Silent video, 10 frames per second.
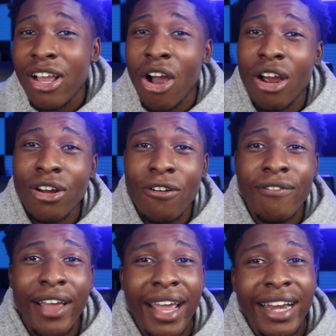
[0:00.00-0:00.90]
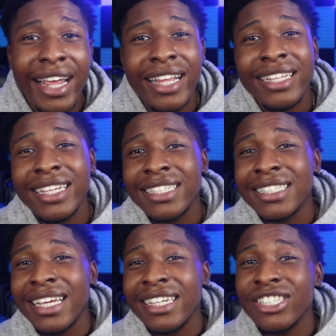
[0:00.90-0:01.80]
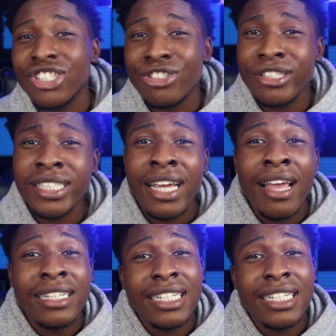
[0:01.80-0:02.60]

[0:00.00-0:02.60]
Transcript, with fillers: cargo van in this industry,